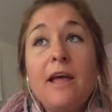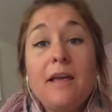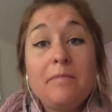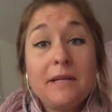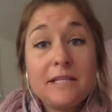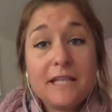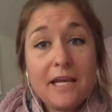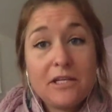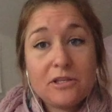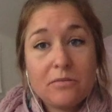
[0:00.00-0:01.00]
And
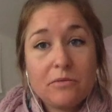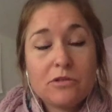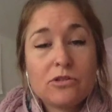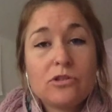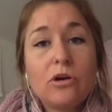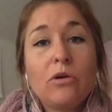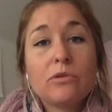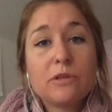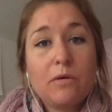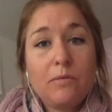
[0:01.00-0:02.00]
meditation was so,
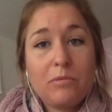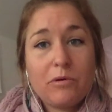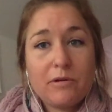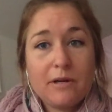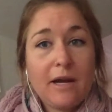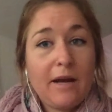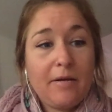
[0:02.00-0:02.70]
so important.